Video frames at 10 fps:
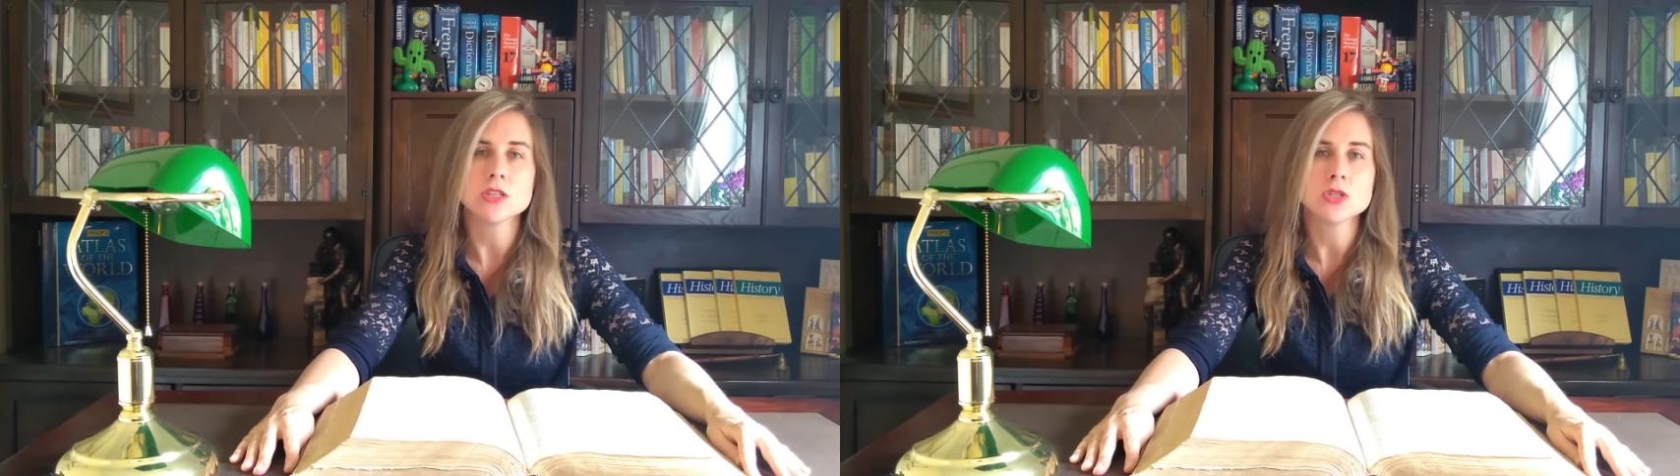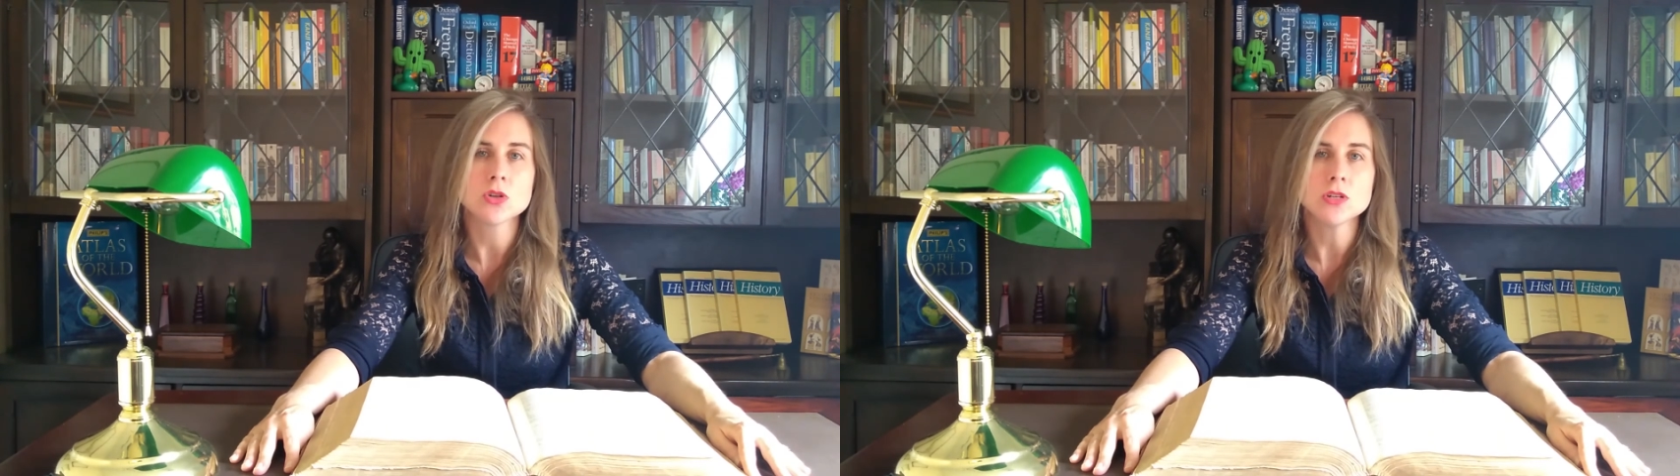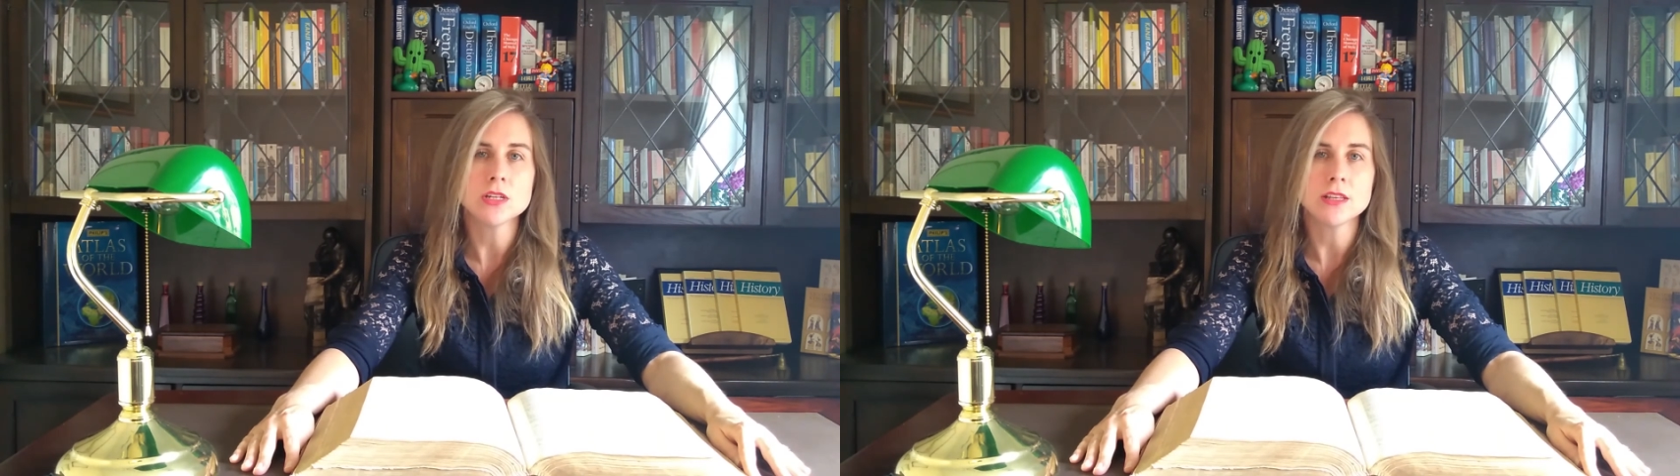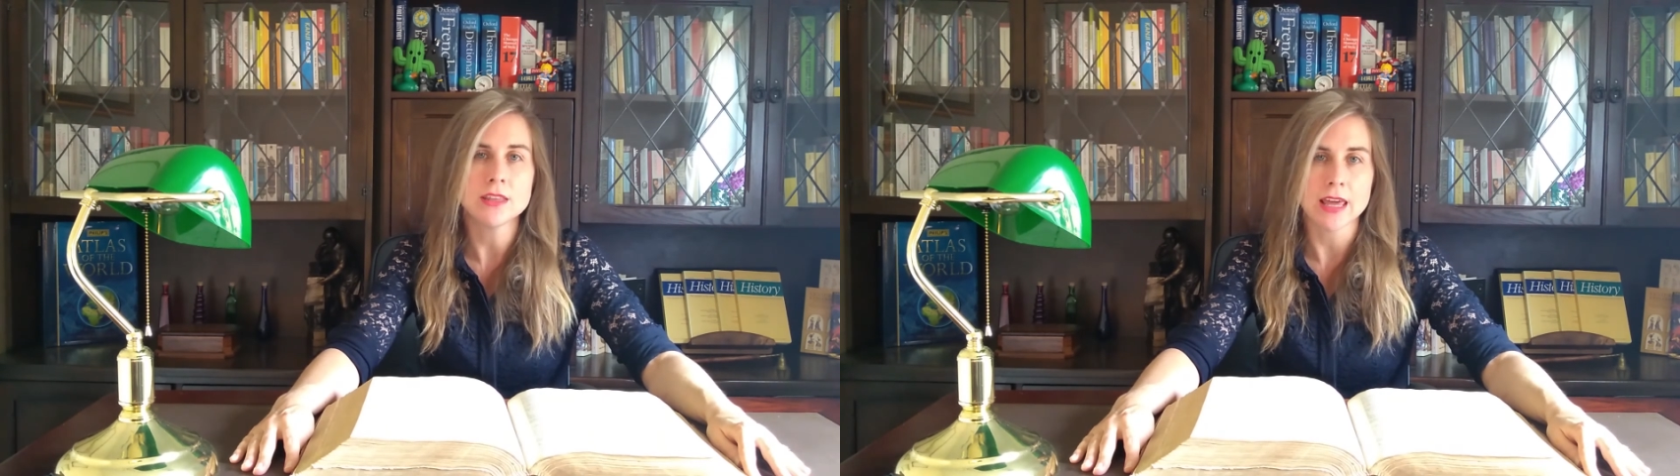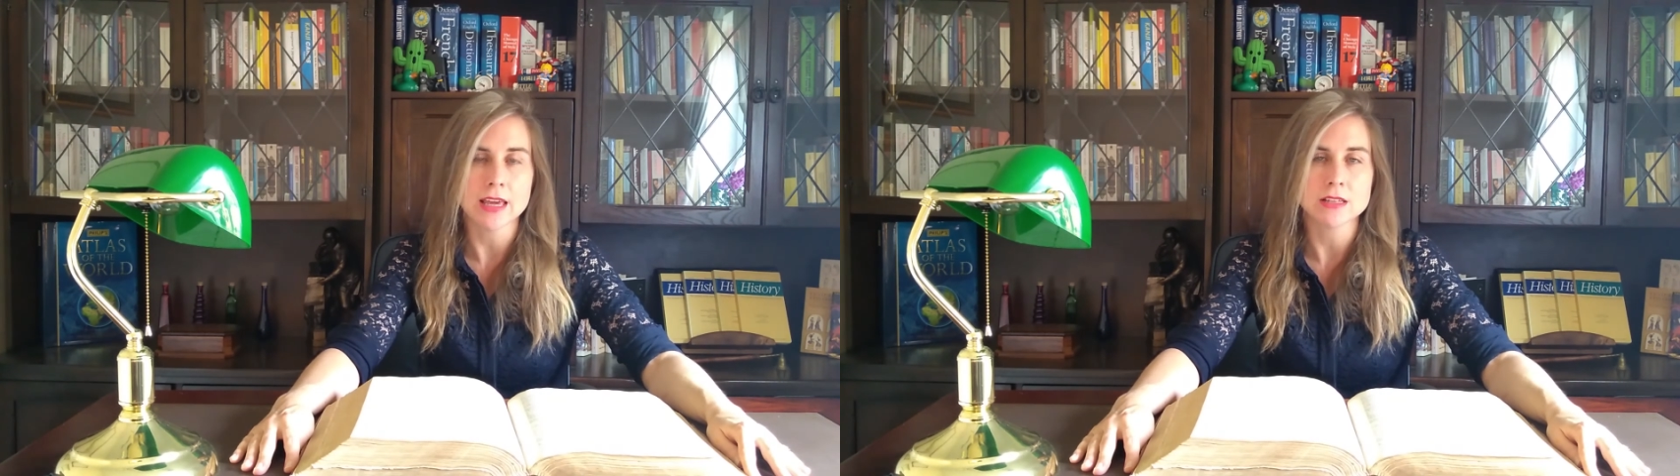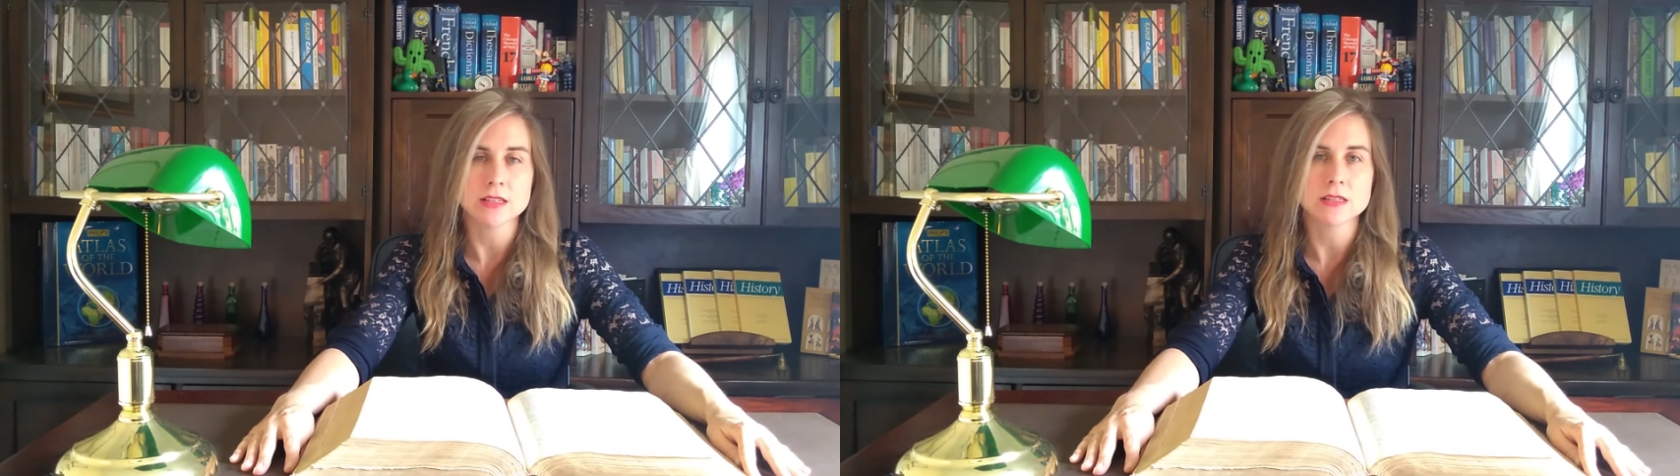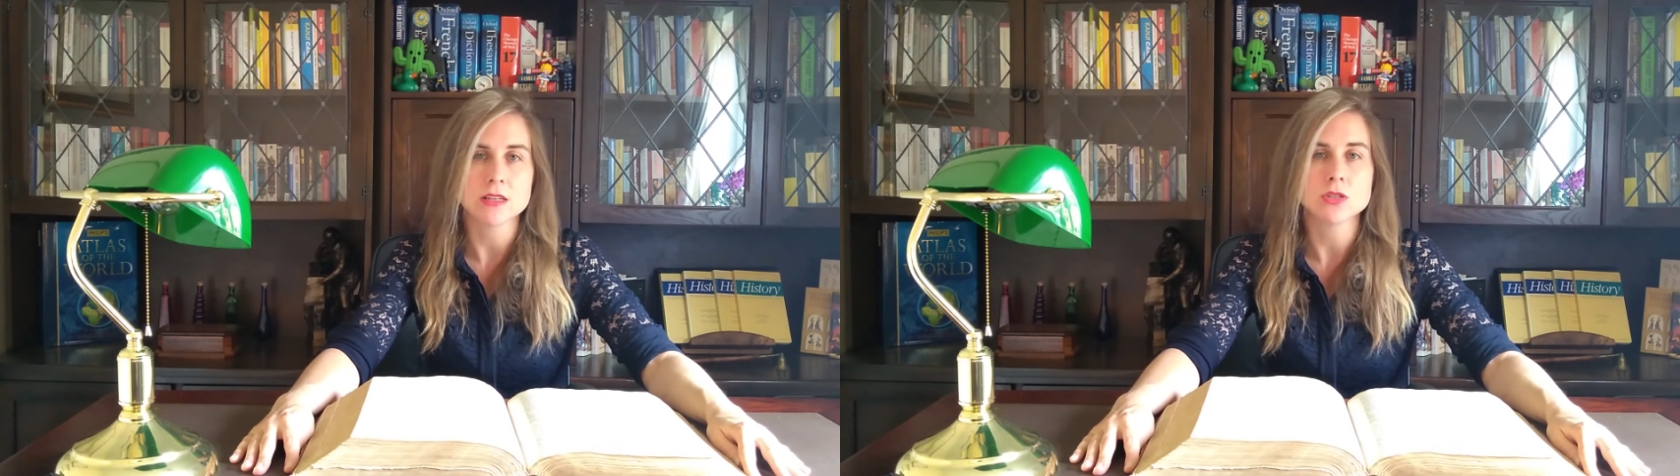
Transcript: certain things,